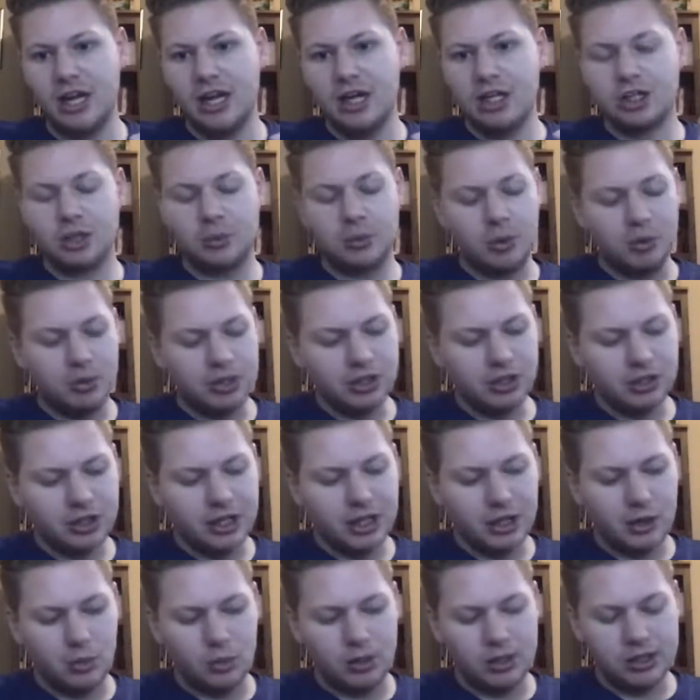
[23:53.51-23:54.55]
So I'm always looking
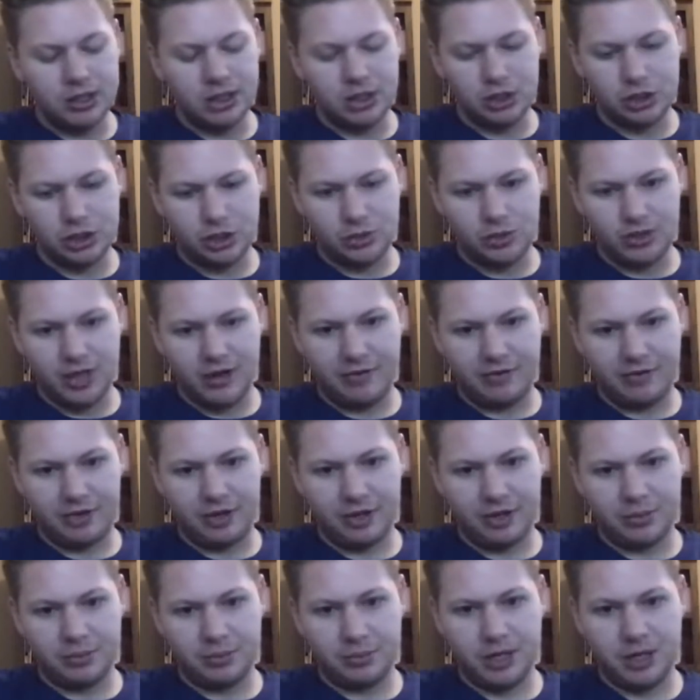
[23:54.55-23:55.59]
at ways to do that for
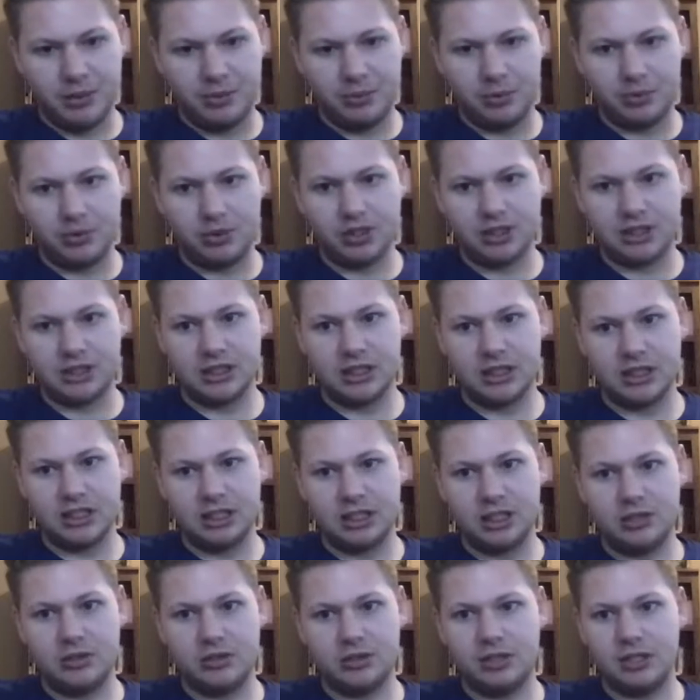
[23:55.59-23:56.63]
other people because
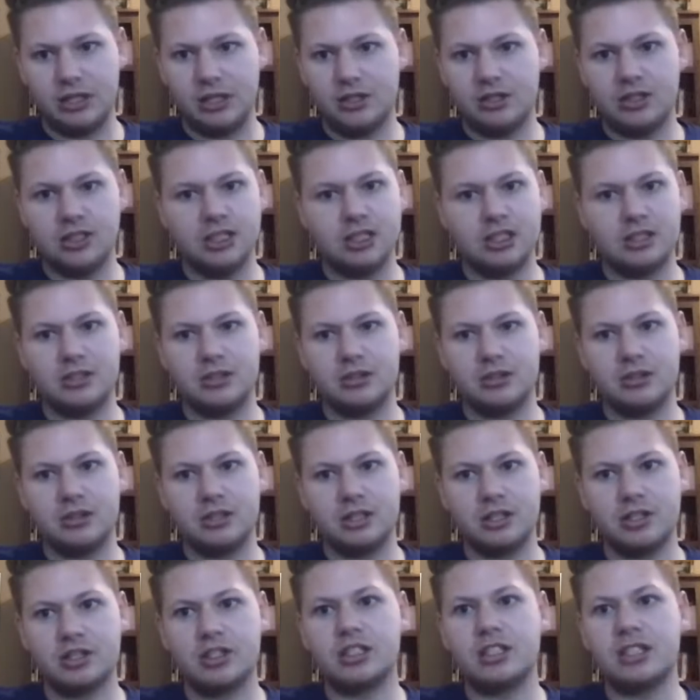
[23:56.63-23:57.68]
there's
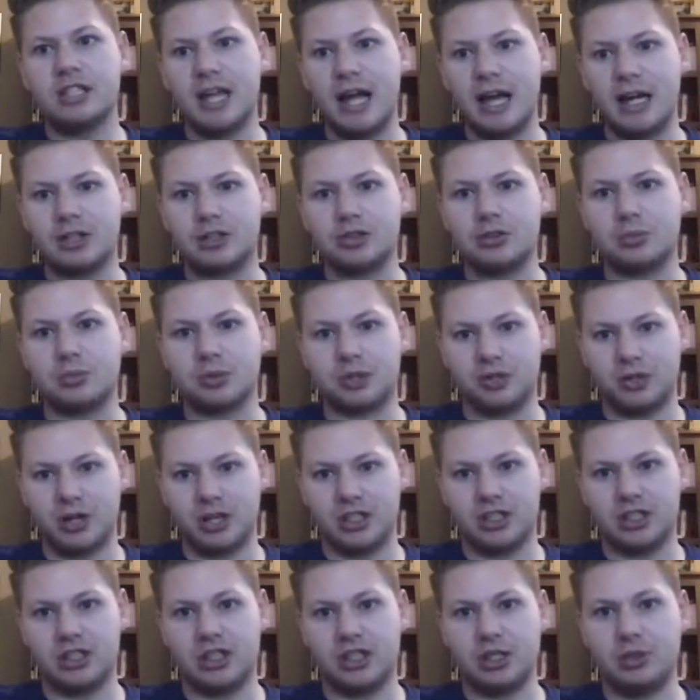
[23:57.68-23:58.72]
this natural
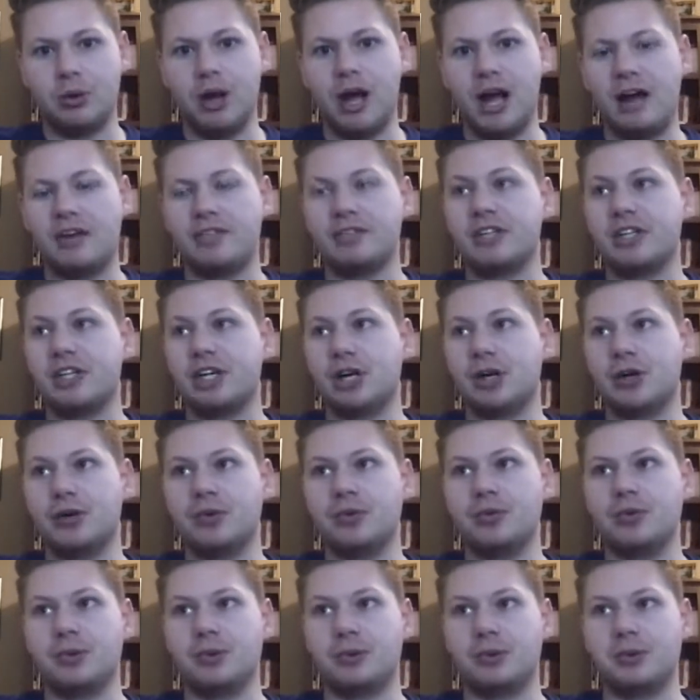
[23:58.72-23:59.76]
progression that you have to go
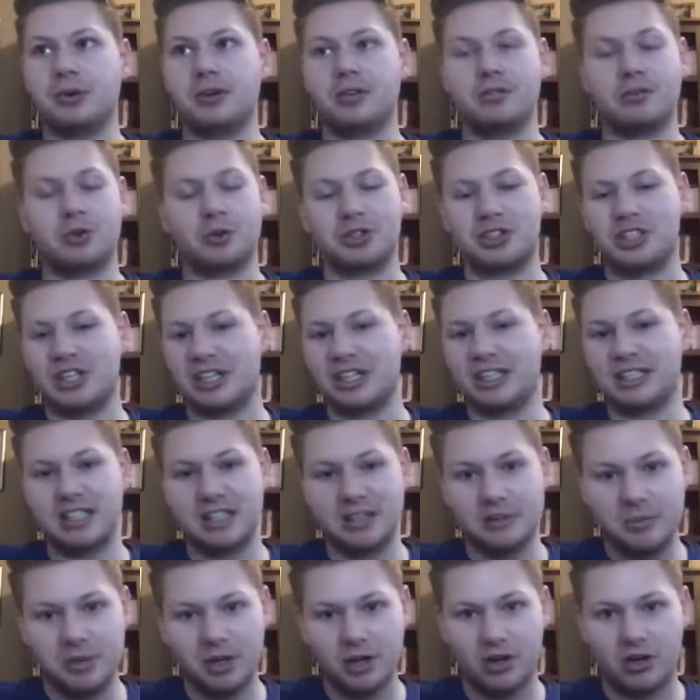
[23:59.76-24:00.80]
through. Unfortunately, it's going
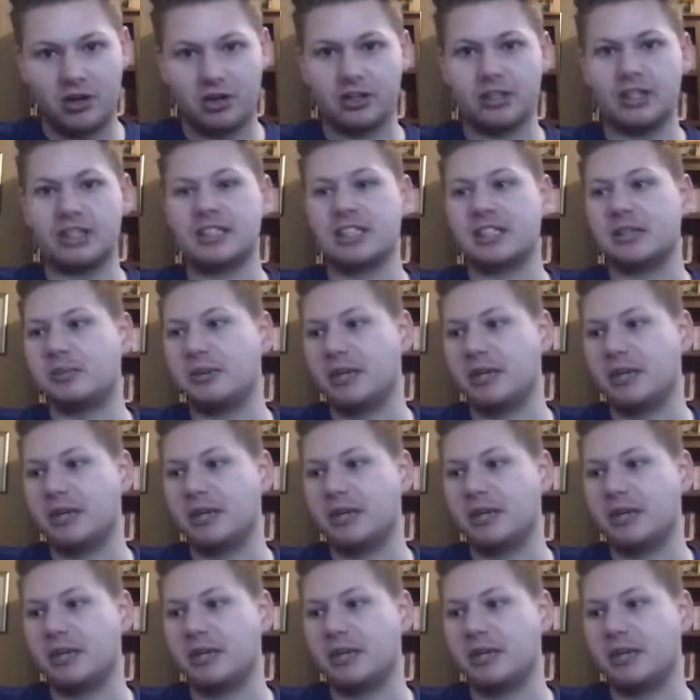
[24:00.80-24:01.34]
to be hard, it's going to